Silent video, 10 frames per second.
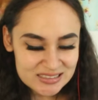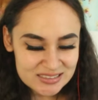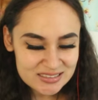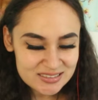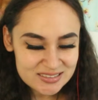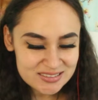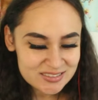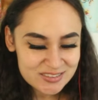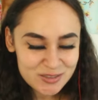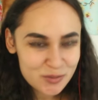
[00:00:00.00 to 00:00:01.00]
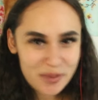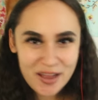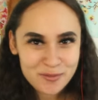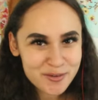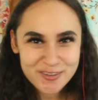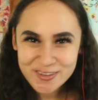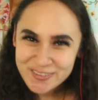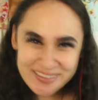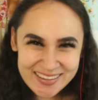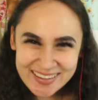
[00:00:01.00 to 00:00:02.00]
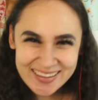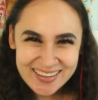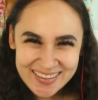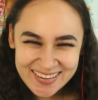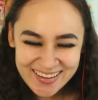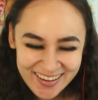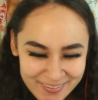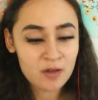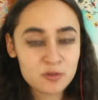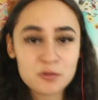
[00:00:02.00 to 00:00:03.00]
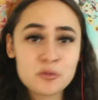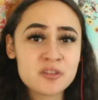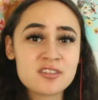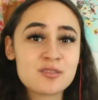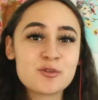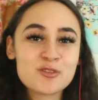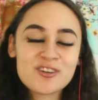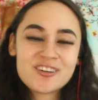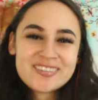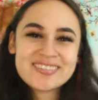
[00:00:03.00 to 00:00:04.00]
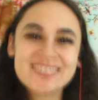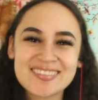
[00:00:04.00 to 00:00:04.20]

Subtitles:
like, this is so bad what you're doing, you know? Yeah, I really want to see the musical.